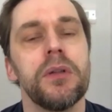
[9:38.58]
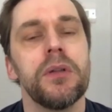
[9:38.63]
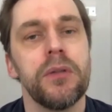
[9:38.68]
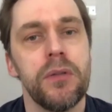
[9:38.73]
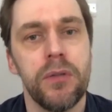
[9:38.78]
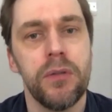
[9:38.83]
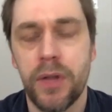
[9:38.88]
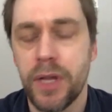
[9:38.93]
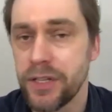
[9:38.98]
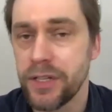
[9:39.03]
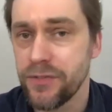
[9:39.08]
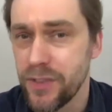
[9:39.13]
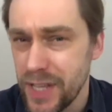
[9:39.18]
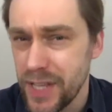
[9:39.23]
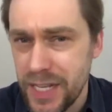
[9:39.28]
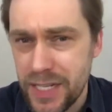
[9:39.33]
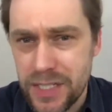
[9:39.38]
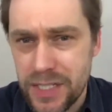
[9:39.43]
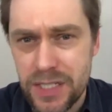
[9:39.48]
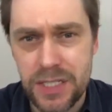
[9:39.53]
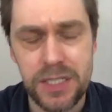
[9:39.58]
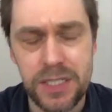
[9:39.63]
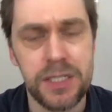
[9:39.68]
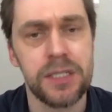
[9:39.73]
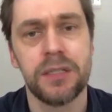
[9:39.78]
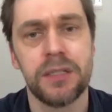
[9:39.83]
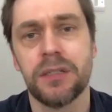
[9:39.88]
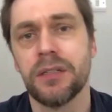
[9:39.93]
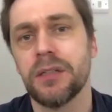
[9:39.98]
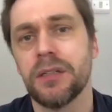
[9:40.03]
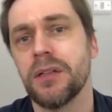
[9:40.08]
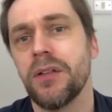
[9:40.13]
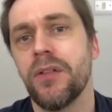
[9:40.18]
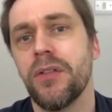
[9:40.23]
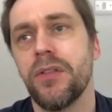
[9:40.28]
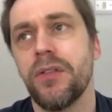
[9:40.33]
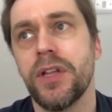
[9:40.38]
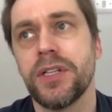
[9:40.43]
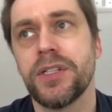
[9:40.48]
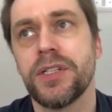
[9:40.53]
it's for this. This
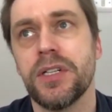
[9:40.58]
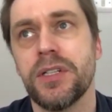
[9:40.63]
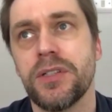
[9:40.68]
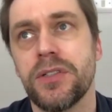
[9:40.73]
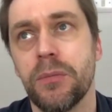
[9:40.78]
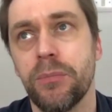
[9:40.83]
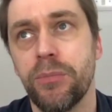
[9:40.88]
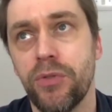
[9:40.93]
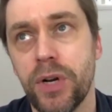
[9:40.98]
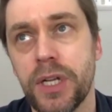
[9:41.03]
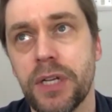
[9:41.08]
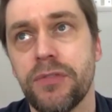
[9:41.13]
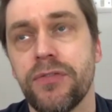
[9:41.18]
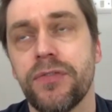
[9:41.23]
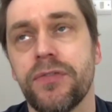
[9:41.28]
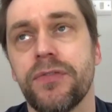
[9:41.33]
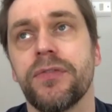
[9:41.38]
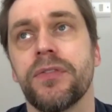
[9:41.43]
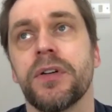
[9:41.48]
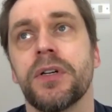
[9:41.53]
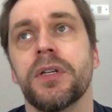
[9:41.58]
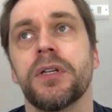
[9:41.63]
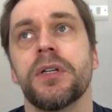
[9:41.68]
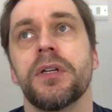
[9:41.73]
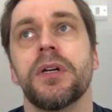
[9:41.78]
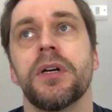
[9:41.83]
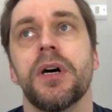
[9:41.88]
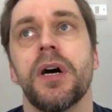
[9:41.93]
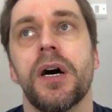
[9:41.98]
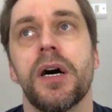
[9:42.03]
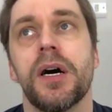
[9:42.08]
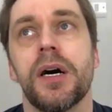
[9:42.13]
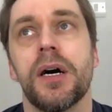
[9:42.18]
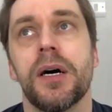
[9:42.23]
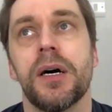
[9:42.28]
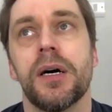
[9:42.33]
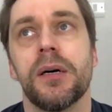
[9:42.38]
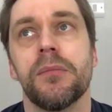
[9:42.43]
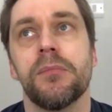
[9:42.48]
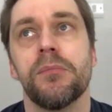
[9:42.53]
is the brief.
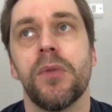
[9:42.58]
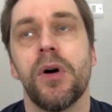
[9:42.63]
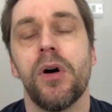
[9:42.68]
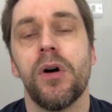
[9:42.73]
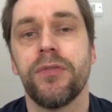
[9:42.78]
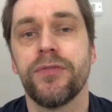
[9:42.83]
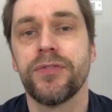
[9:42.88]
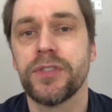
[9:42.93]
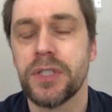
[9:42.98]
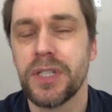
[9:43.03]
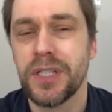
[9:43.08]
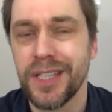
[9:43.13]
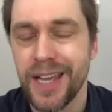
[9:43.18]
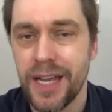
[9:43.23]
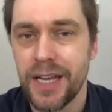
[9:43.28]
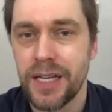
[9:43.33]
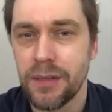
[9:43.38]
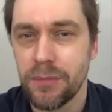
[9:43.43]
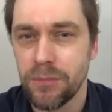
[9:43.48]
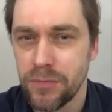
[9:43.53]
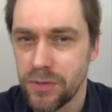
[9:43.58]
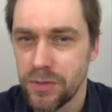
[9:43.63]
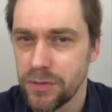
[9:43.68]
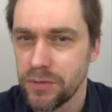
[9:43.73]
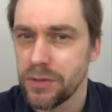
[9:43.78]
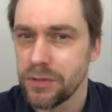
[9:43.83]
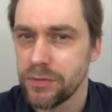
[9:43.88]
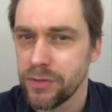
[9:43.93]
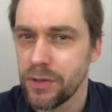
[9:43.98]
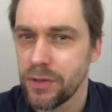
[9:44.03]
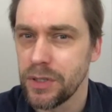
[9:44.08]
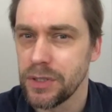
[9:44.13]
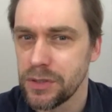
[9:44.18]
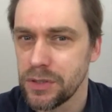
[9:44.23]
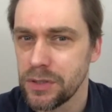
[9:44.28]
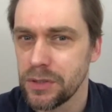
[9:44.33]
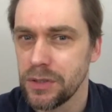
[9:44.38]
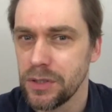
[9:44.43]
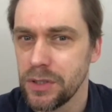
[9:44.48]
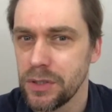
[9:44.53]
Often, again, I'm referring to
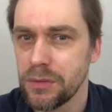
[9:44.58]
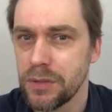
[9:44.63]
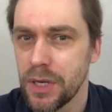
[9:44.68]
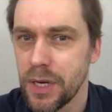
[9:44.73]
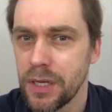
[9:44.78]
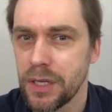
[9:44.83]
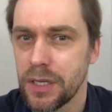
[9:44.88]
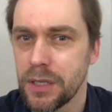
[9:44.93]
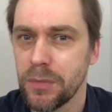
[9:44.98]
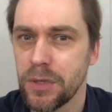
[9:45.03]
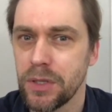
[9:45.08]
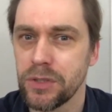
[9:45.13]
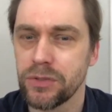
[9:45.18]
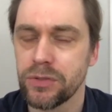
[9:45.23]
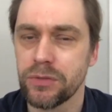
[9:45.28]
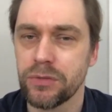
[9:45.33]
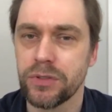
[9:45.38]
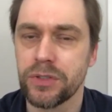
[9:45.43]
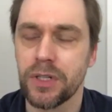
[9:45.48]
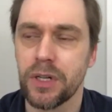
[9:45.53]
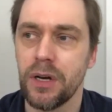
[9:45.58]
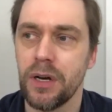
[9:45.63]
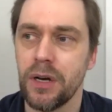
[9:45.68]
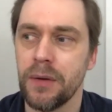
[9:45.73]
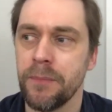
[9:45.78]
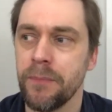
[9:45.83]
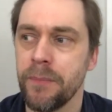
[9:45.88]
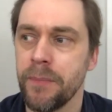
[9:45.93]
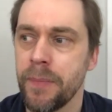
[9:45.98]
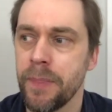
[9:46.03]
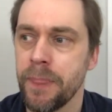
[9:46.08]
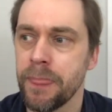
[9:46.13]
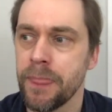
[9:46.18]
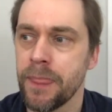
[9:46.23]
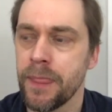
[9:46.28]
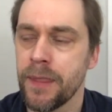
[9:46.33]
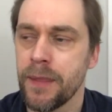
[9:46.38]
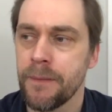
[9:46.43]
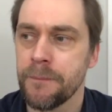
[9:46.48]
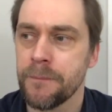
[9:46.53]
UK commercials.
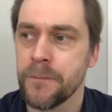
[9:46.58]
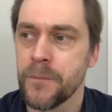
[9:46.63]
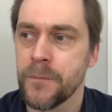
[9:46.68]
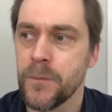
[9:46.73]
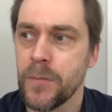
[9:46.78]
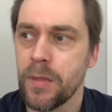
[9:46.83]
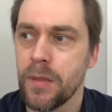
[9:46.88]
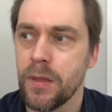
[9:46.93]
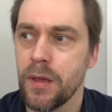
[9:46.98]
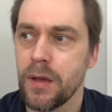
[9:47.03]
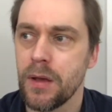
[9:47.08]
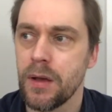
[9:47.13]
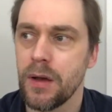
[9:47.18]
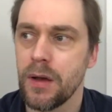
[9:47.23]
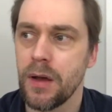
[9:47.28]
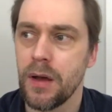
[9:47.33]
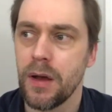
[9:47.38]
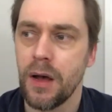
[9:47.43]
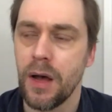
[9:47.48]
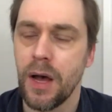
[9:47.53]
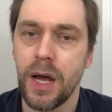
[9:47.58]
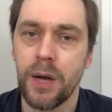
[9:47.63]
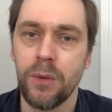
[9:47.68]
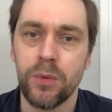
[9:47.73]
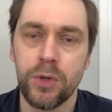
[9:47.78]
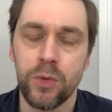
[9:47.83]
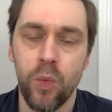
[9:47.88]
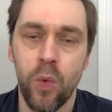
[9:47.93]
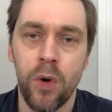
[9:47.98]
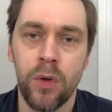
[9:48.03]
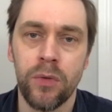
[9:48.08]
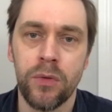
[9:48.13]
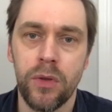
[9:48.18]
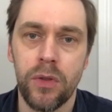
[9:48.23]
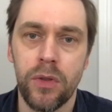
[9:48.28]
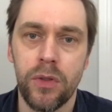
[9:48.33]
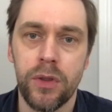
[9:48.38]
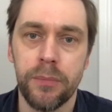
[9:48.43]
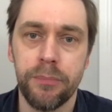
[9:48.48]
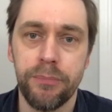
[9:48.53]
I would want
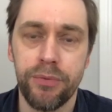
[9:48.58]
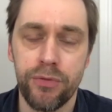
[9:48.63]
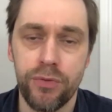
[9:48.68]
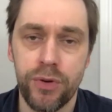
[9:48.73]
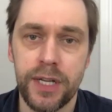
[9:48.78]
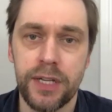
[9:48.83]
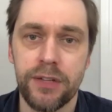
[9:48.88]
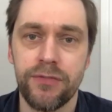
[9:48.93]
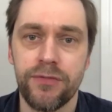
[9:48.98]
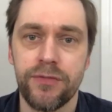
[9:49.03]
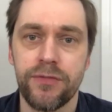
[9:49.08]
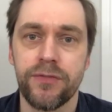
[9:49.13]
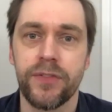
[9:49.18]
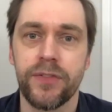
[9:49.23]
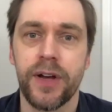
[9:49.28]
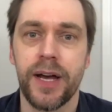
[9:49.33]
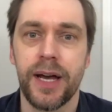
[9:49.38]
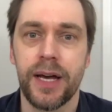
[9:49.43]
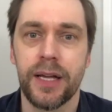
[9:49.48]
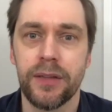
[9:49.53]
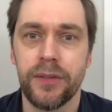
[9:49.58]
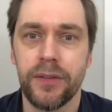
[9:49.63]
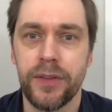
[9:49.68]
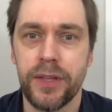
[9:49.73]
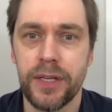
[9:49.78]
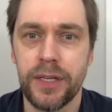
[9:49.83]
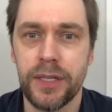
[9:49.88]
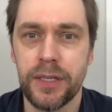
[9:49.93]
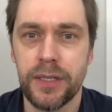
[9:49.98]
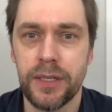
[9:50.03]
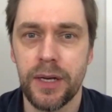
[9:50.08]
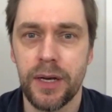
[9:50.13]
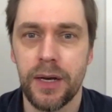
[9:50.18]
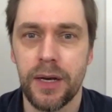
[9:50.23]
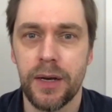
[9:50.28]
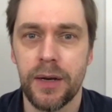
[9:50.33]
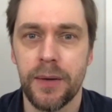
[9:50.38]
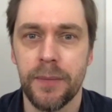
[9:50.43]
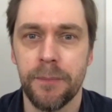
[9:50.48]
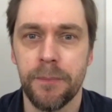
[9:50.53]
the brief and the,
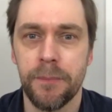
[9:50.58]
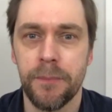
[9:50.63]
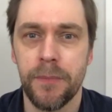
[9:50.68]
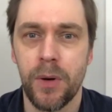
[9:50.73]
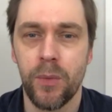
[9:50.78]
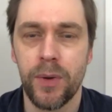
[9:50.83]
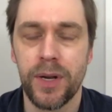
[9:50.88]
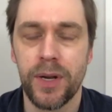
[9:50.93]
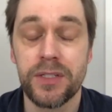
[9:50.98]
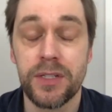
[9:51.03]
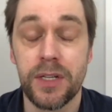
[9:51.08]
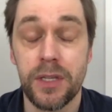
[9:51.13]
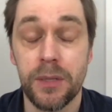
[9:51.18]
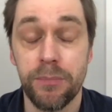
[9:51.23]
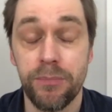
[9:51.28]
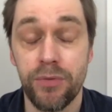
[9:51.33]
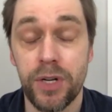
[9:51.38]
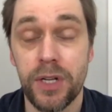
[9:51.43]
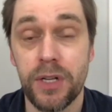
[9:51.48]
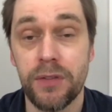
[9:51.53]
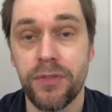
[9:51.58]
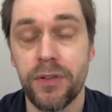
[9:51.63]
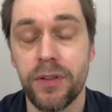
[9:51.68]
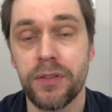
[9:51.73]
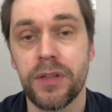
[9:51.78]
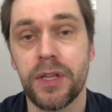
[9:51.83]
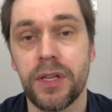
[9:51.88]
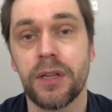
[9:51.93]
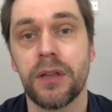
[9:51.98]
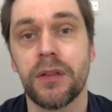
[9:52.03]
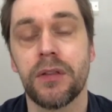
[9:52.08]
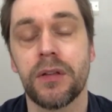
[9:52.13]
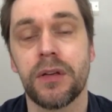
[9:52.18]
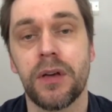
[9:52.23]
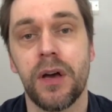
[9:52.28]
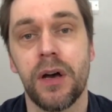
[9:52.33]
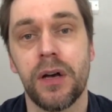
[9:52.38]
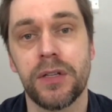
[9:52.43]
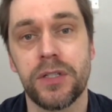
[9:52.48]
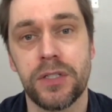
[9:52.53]
when I say the brief, the thing that the
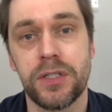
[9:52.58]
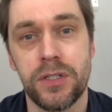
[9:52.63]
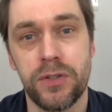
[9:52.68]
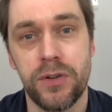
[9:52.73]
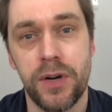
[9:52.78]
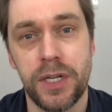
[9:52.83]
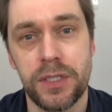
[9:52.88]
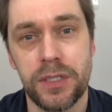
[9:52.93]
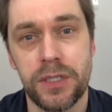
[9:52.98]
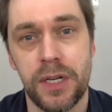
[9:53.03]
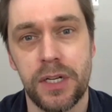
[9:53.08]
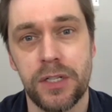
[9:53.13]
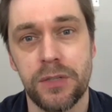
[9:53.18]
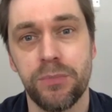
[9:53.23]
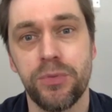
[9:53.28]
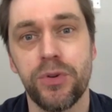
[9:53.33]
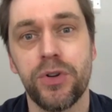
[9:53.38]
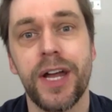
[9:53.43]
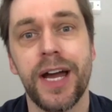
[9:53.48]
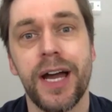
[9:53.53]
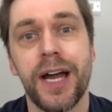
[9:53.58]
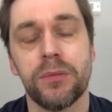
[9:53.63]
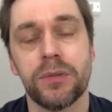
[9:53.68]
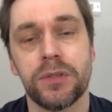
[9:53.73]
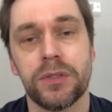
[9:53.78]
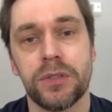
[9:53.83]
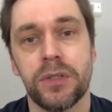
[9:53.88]
casting director has put out,